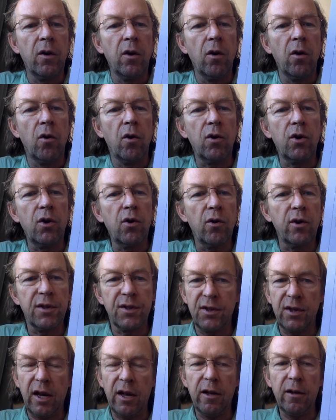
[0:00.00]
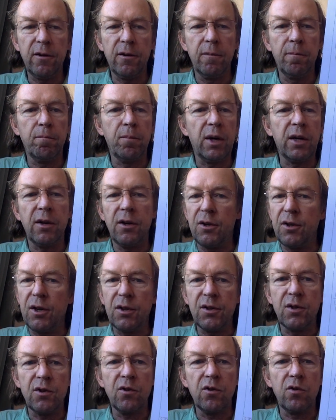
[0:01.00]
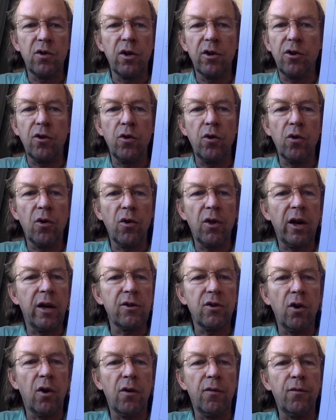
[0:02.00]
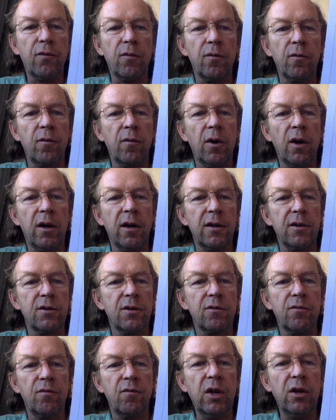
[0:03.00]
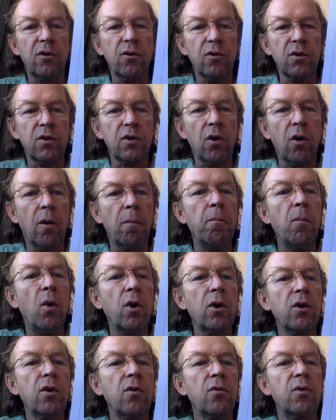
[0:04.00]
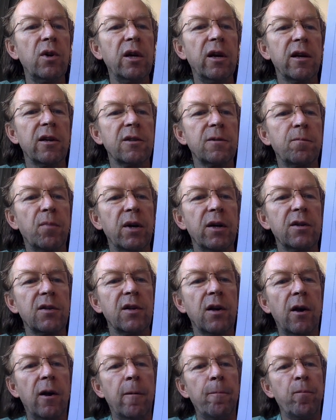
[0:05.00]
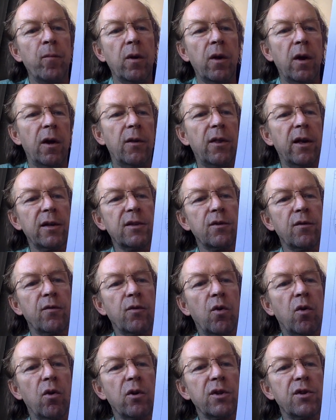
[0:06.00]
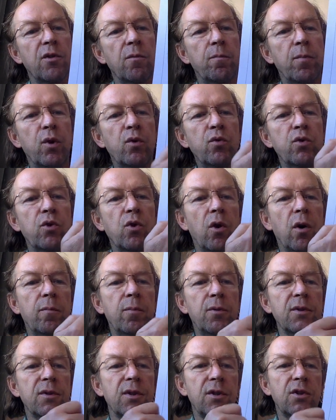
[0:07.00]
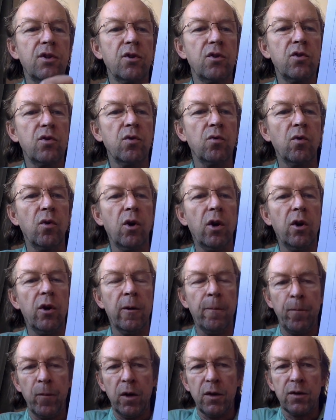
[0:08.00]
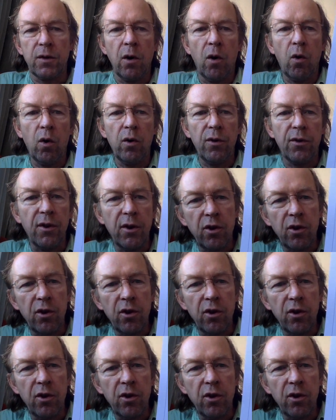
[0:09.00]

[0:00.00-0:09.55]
occurs seldom, but it doesn't occur that often as Venus or Mercury aspects. And there's of course the Pluto opposition too. So the